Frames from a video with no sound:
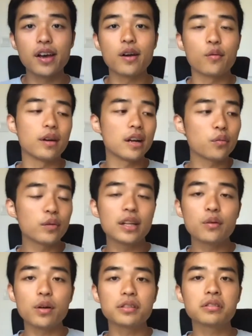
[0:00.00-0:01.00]
when I really
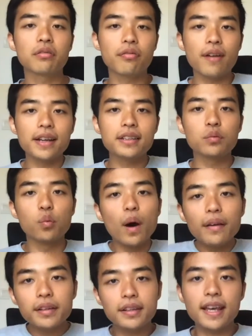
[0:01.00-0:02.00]
want to find the
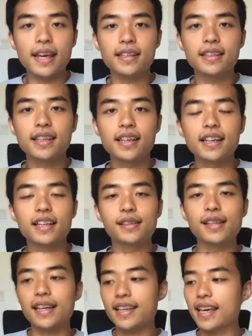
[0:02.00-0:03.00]
one thing
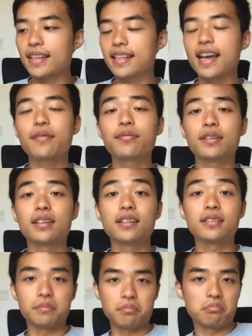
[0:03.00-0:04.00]
that can have a